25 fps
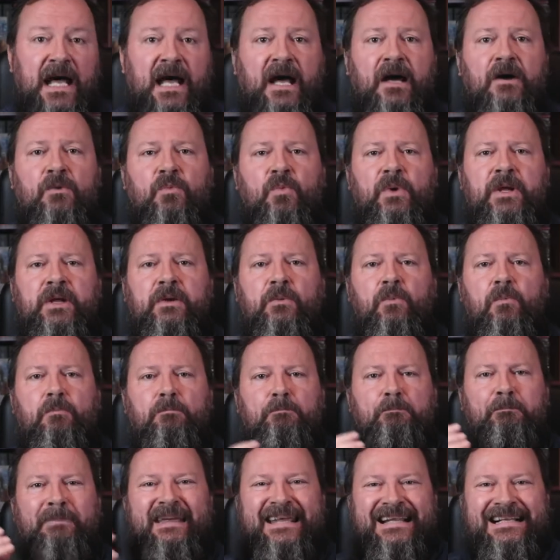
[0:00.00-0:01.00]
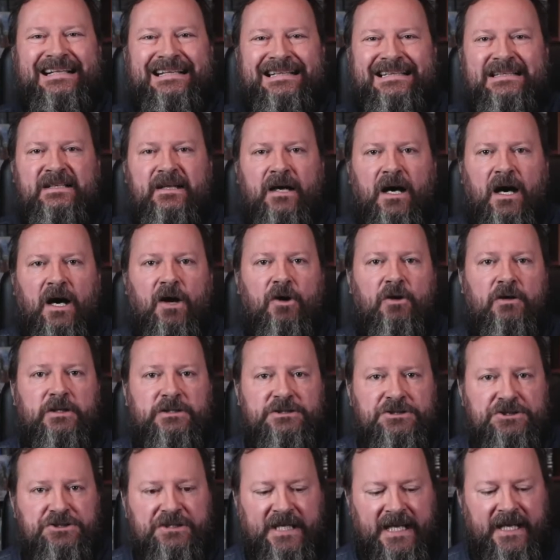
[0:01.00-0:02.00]
how we build
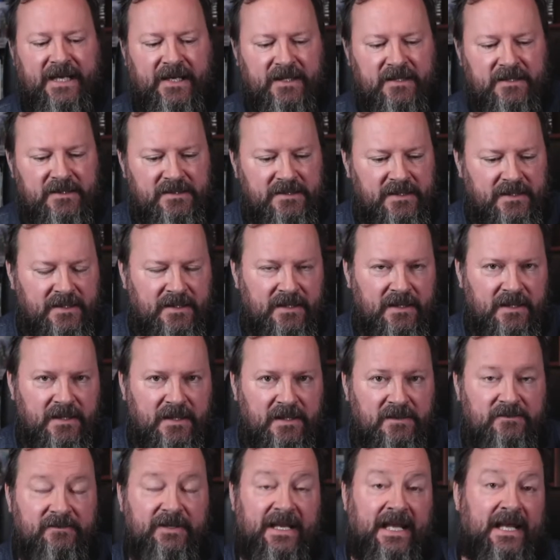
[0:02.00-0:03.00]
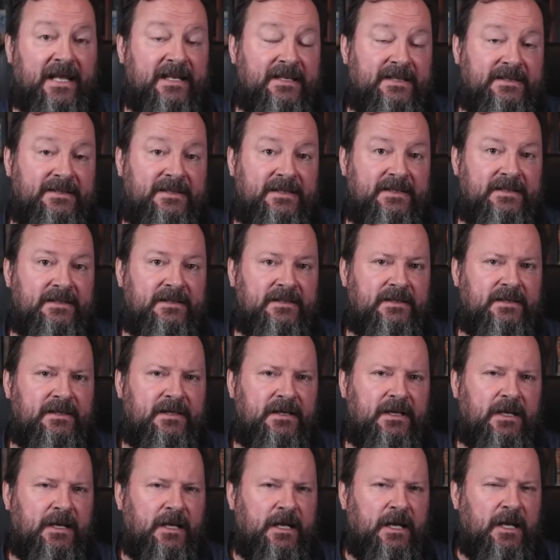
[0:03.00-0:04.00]
our shared reality.
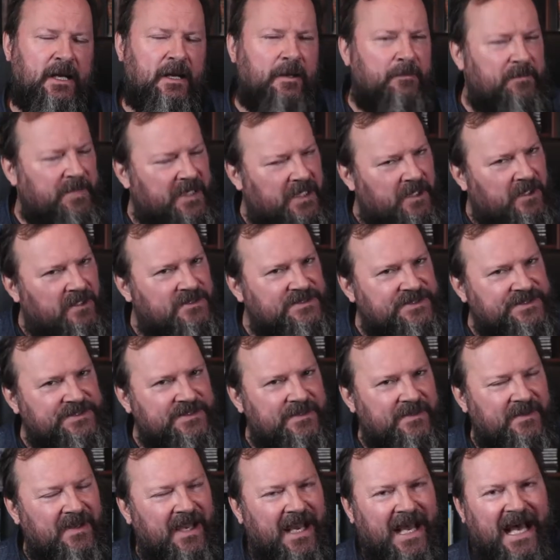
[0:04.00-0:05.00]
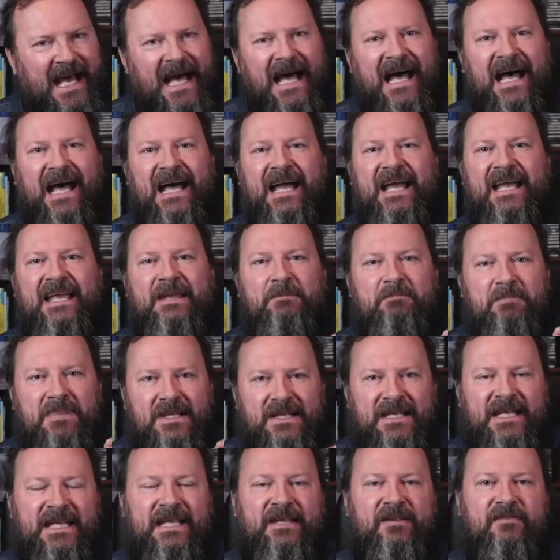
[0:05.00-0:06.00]
Because I
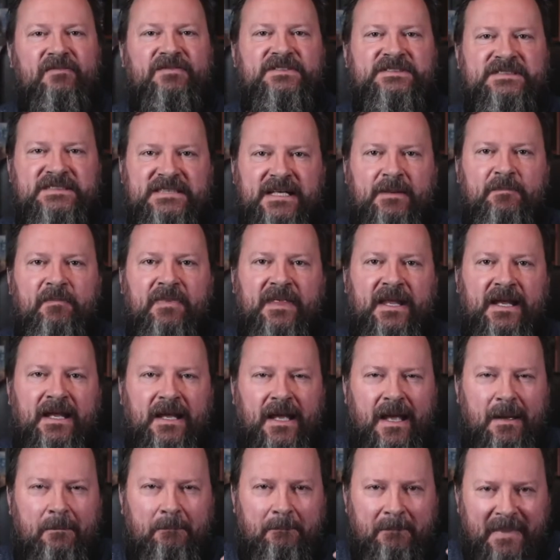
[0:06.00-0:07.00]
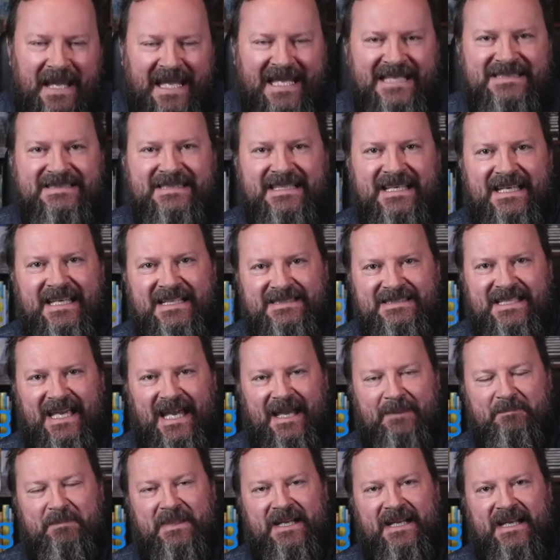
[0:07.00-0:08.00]
believe something amazing is
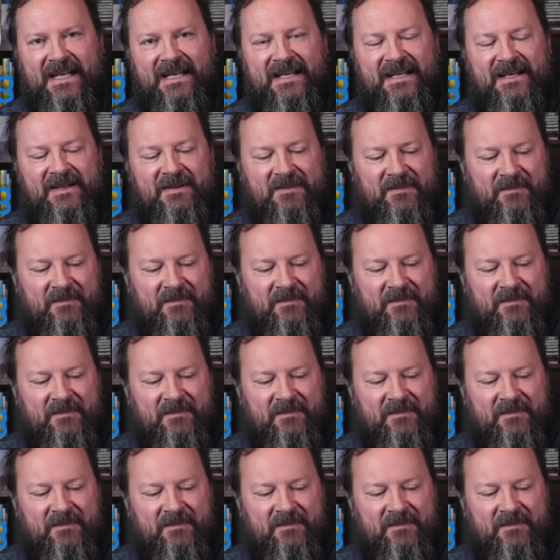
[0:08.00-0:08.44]
happening.